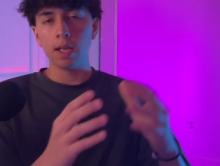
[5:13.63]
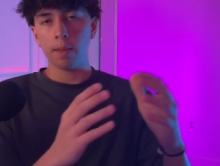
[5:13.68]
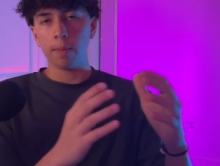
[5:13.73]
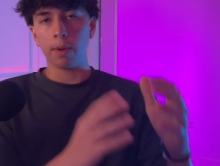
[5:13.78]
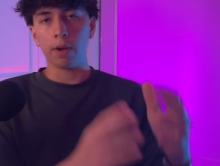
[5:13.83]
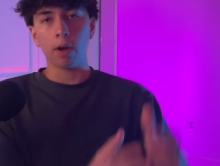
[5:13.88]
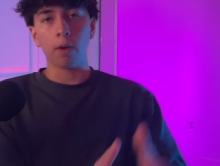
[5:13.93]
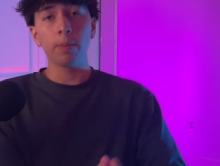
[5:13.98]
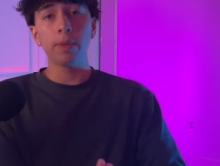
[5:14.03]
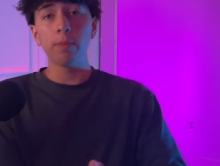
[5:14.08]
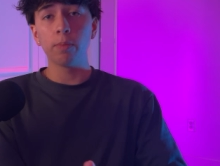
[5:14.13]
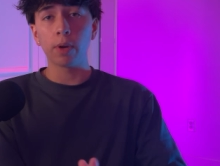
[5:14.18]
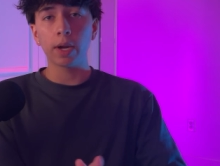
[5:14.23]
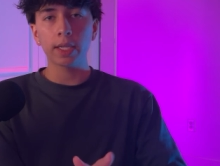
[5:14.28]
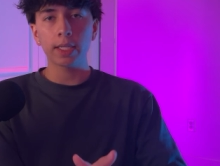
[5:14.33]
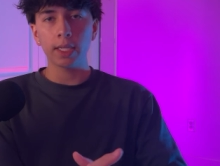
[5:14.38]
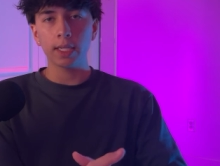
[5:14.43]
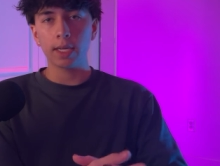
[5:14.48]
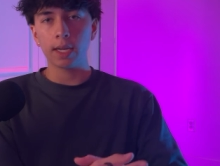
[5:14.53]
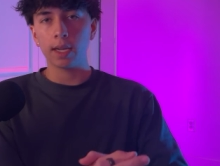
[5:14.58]
but I'll be
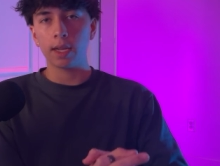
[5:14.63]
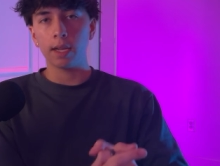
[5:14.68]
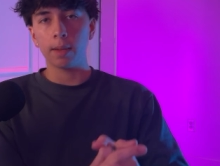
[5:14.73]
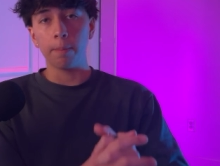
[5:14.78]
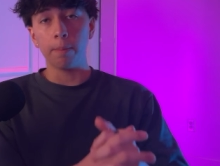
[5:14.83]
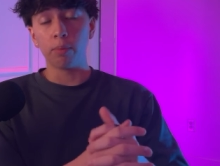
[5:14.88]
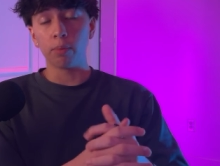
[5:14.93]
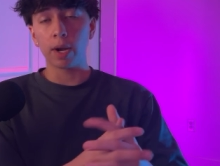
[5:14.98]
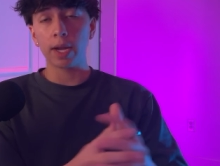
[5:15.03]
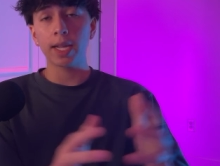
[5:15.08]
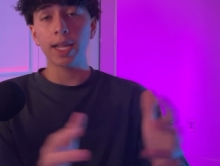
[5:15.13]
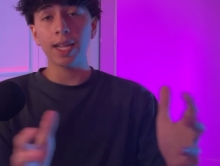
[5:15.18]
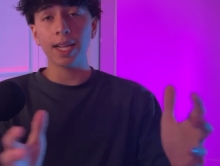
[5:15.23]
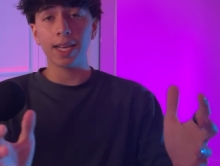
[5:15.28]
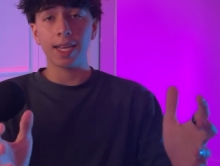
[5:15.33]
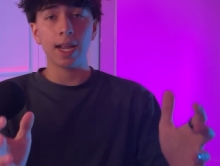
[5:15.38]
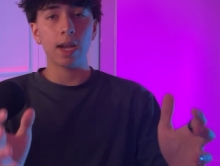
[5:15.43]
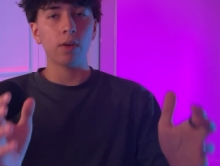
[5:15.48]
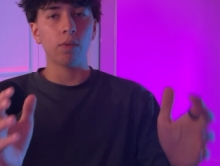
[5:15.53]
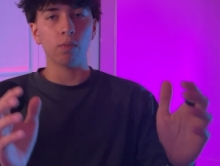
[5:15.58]
breaking
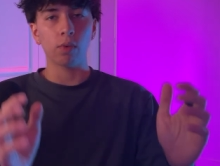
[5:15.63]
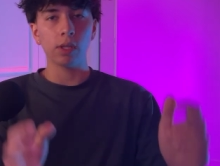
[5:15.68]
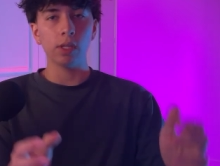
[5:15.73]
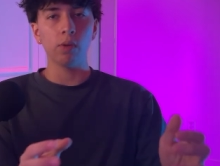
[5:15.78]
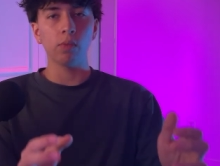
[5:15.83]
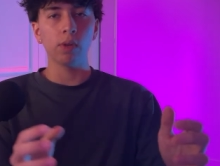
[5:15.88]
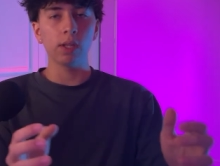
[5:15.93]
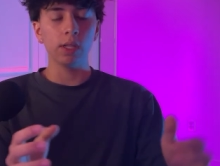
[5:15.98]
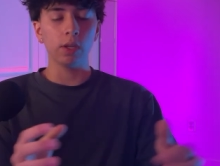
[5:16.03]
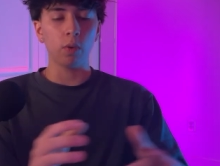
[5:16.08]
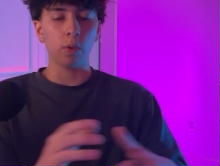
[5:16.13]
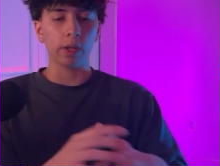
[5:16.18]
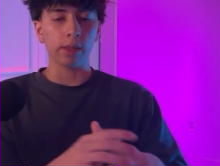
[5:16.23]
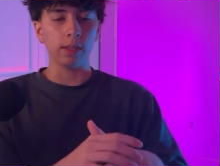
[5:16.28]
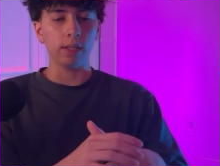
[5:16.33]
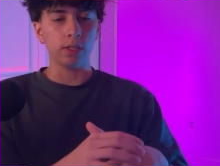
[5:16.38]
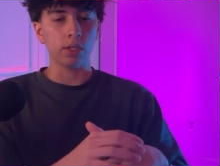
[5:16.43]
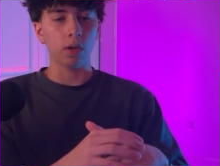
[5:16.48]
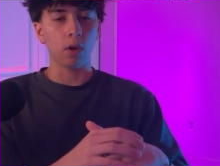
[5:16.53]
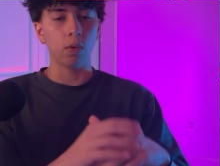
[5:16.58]
it down really, really
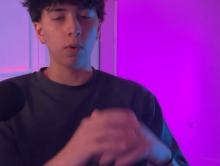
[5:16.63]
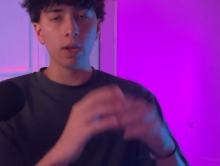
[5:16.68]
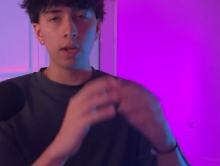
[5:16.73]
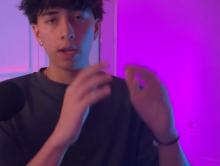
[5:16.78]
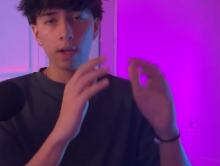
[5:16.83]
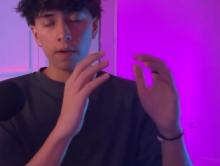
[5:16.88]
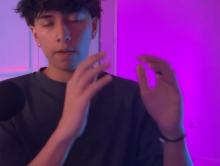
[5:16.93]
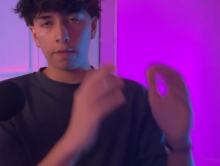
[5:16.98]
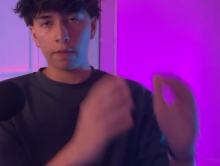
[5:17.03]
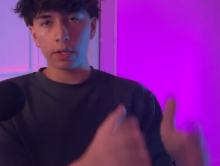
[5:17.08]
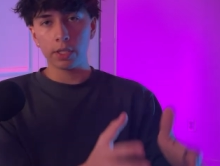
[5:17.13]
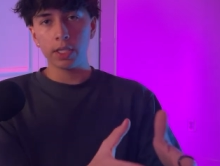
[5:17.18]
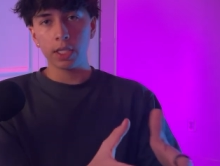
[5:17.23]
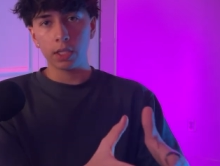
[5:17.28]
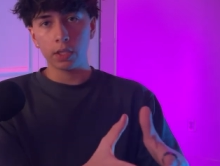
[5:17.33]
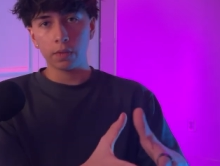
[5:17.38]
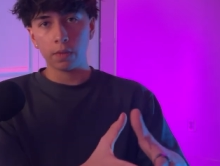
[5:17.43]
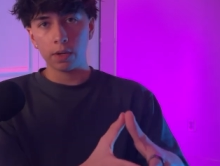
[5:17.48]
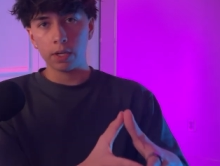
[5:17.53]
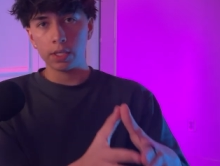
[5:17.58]
quickly. So first
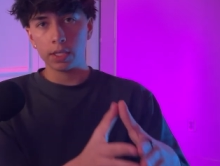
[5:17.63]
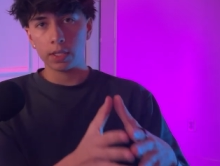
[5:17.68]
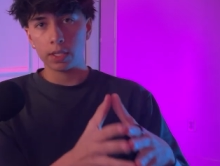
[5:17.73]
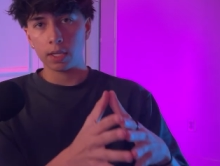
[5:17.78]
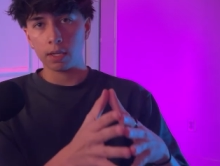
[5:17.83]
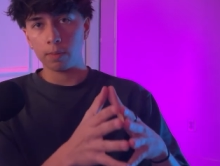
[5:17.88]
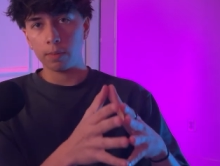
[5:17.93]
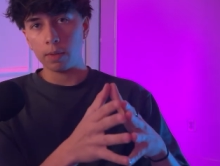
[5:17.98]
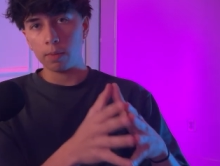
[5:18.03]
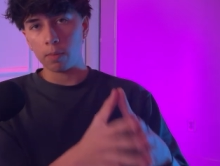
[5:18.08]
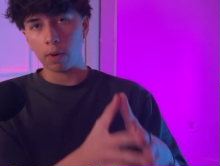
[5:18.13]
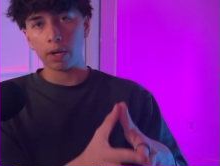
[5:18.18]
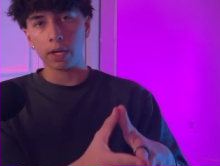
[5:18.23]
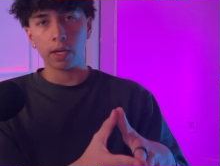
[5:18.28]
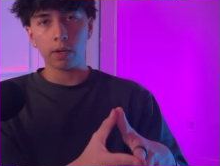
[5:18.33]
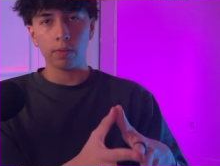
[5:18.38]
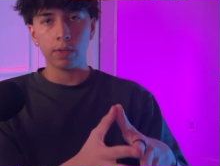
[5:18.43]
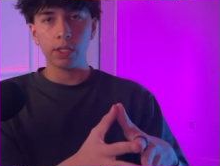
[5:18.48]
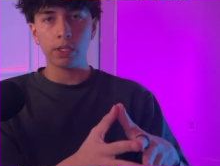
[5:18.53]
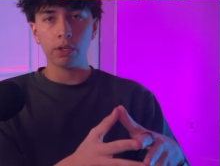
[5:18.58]
things first is going to be
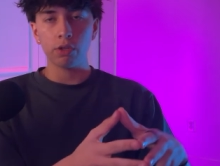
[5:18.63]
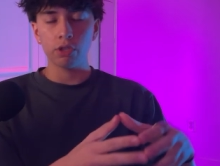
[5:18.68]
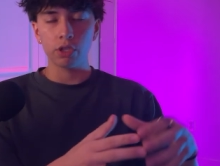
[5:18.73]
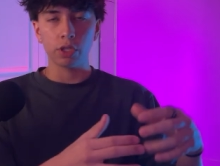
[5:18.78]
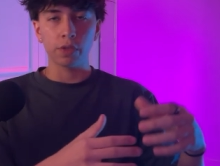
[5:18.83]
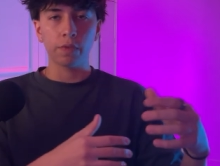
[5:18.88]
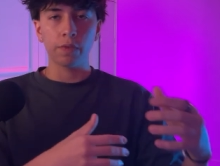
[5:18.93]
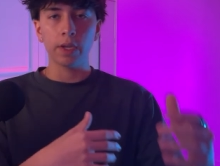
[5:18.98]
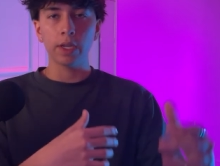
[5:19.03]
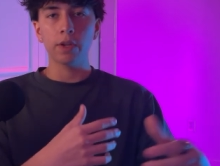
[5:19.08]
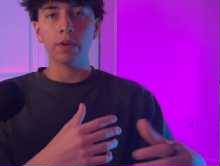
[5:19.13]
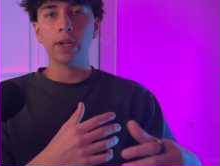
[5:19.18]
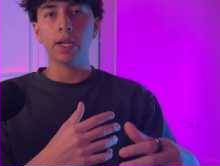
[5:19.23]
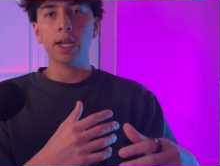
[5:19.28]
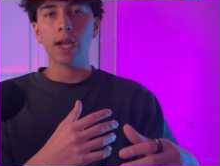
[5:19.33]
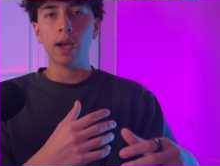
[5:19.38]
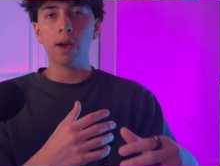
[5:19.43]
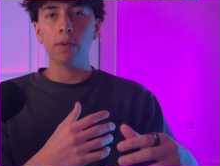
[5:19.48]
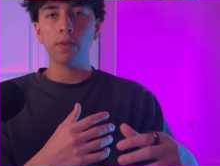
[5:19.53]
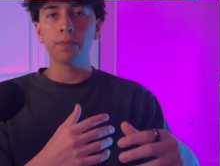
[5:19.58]
market research, just
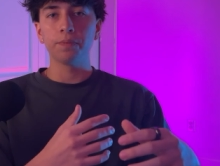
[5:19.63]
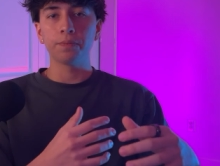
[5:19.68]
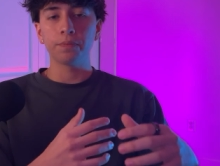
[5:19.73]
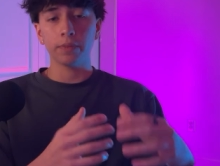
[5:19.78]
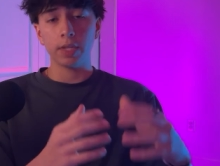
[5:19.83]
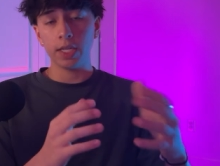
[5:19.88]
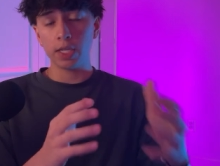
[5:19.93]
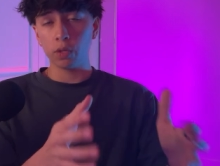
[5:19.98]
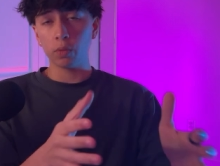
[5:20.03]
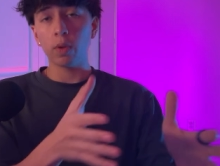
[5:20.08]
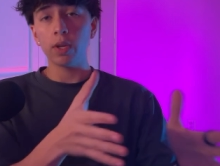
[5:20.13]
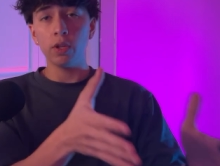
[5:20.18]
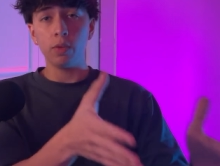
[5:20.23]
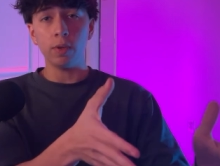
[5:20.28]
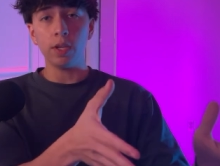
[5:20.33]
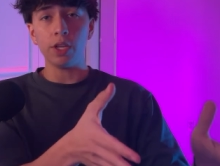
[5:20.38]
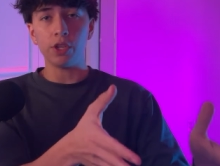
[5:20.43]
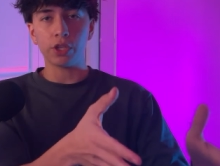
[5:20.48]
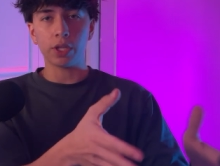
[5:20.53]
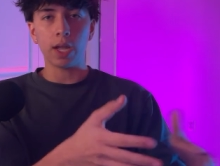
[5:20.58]
figuring out, this is when you
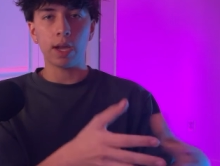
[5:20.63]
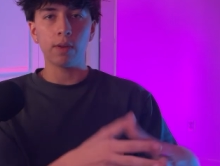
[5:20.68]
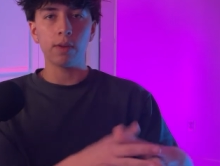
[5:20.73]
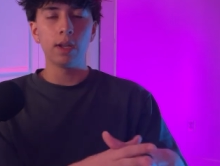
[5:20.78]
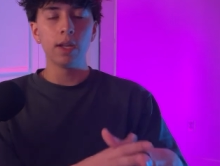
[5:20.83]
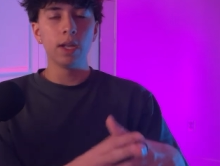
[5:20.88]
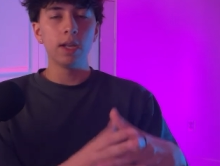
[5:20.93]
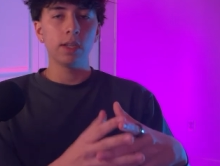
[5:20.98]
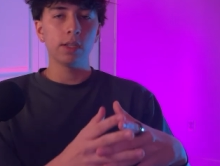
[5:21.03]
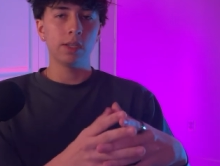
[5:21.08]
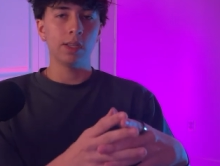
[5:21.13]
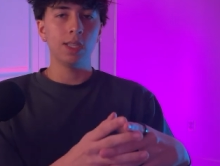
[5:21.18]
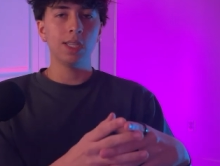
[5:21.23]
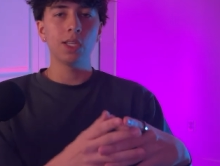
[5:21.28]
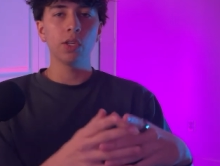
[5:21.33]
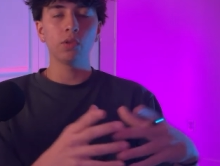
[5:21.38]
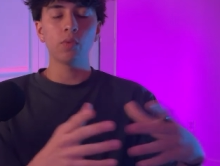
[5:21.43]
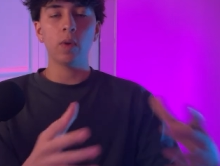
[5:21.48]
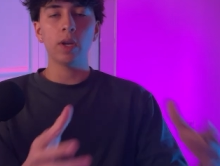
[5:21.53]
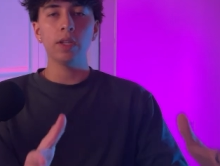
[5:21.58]
niche down. So
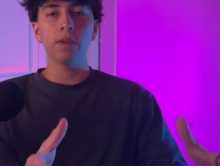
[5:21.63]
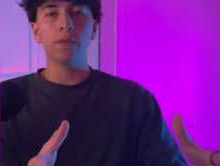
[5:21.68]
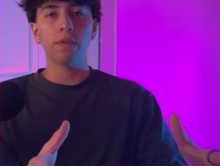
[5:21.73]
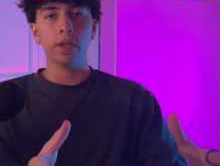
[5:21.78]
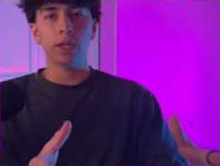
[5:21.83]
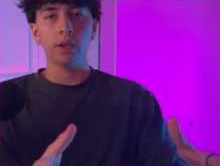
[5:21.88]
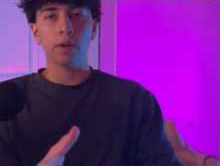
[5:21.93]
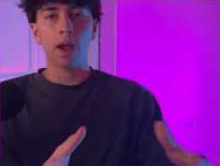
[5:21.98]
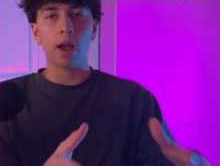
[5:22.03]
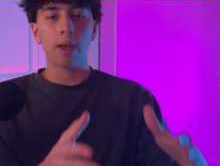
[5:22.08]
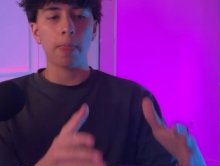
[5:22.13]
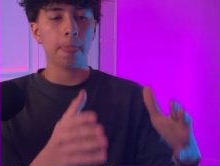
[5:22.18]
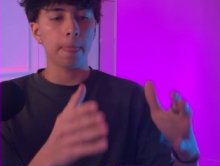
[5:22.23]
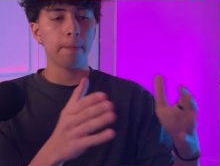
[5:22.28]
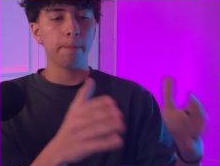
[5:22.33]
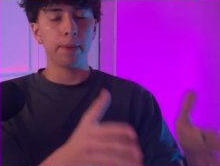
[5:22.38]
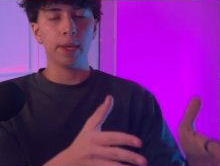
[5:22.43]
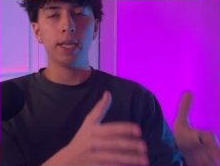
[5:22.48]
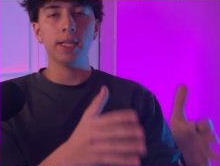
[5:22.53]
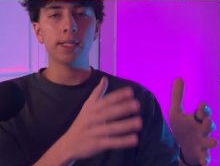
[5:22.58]
this is when you figure out
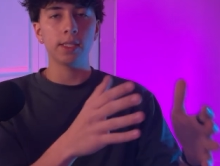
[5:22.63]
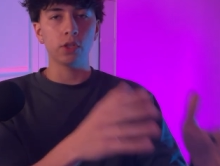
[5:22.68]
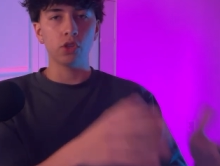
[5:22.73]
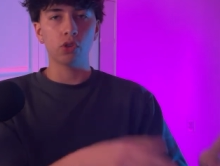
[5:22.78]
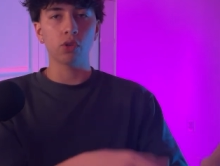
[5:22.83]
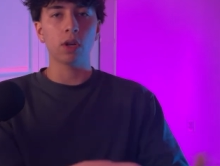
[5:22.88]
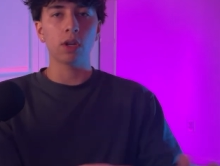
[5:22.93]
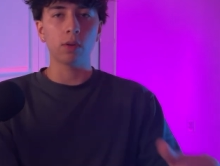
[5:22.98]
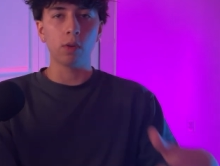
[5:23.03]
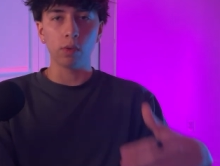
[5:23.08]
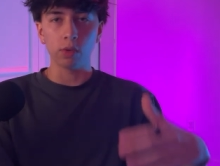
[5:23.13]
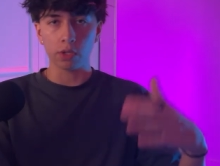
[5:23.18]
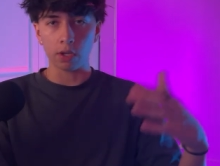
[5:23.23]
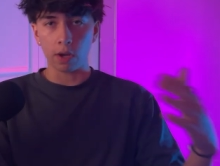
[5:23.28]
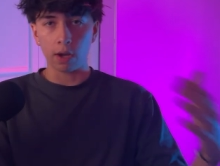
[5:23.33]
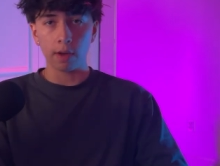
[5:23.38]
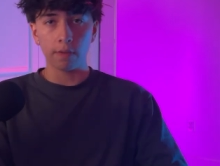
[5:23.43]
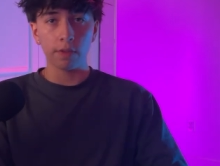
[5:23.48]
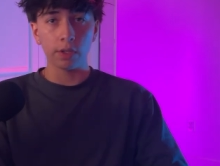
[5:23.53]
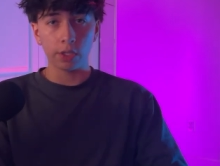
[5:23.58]
the pains and struggles
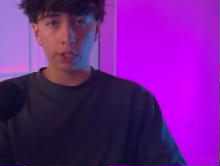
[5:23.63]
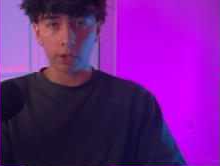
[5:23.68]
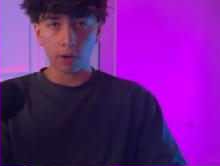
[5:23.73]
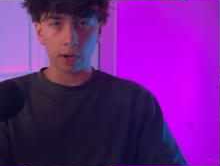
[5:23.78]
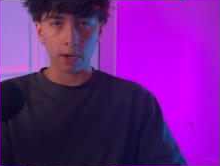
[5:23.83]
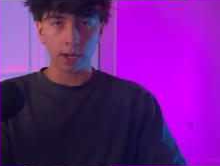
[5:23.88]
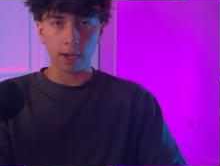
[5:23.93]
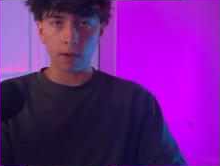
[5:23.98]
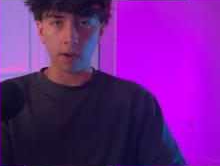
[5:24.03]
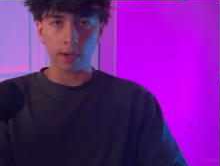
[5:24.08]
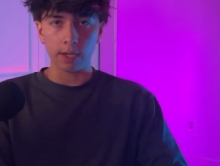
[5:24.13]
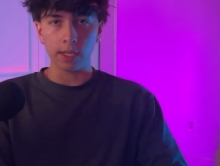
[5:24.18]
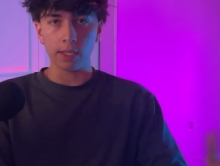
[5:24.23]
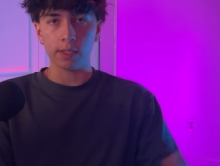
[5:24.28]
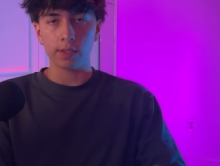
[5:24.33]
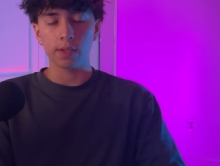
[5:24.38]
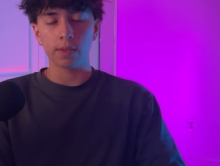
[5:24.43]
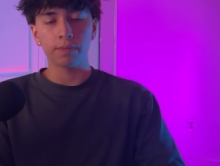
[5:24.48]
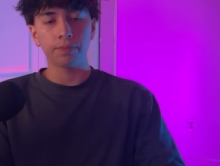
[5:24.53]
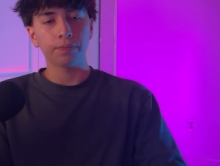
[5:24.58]
of their target
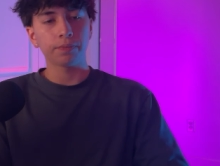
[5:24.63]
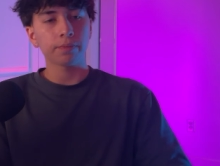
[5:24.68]
audience.